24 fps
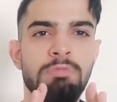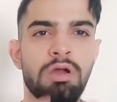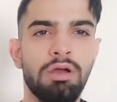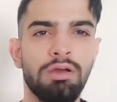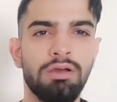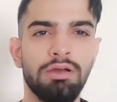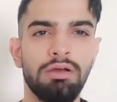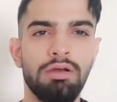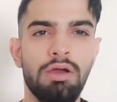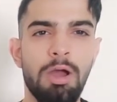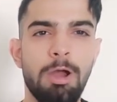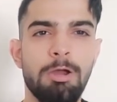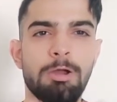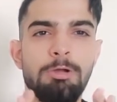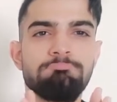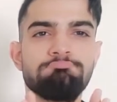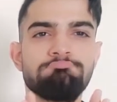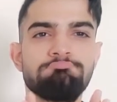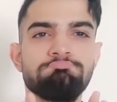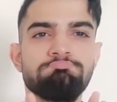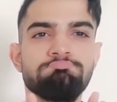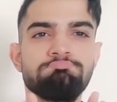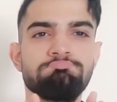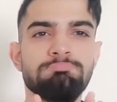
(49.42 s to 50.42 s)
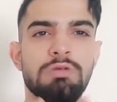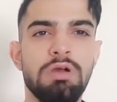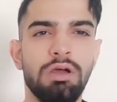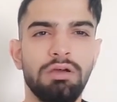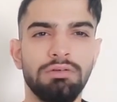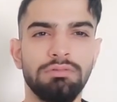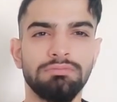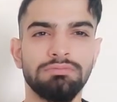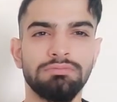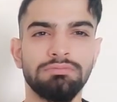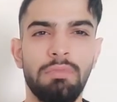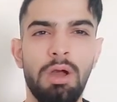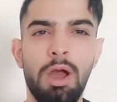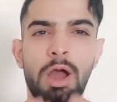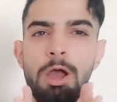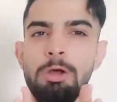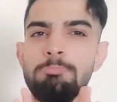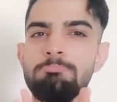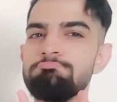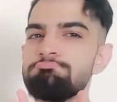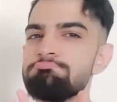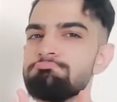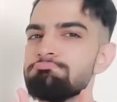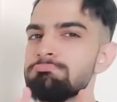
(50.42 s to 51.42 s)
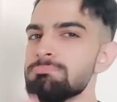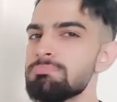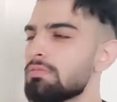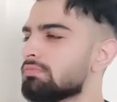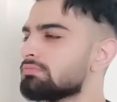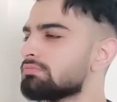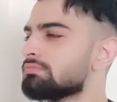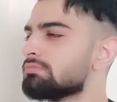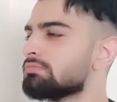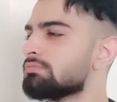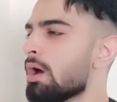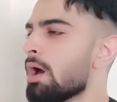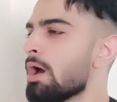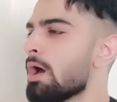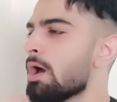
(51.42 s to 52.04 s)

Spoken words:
can help me a lot. Please like the video.